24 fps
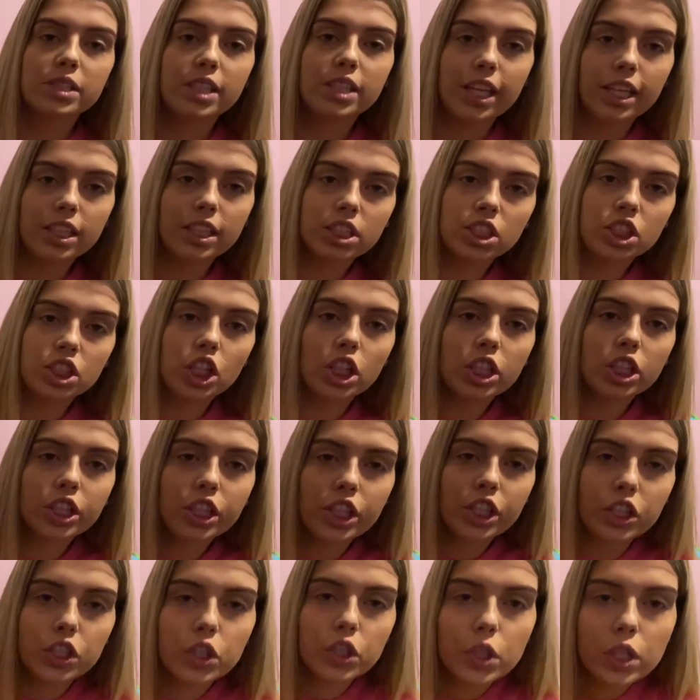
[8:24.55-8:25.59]
It's the
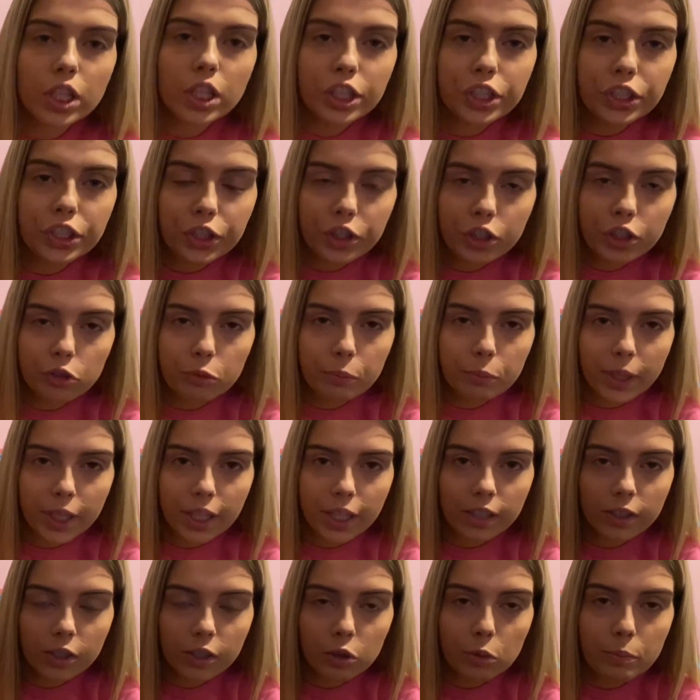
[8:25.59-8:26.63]
little
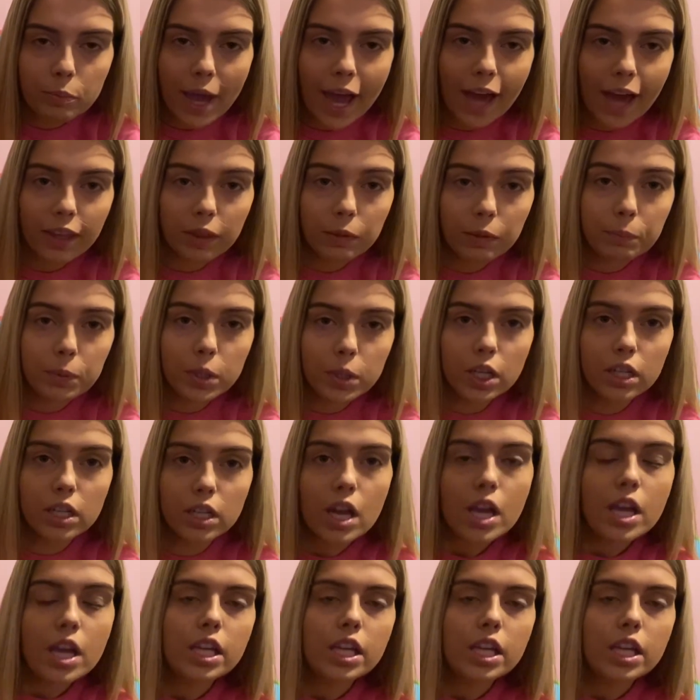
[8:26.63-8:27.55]
Nuby little bath book.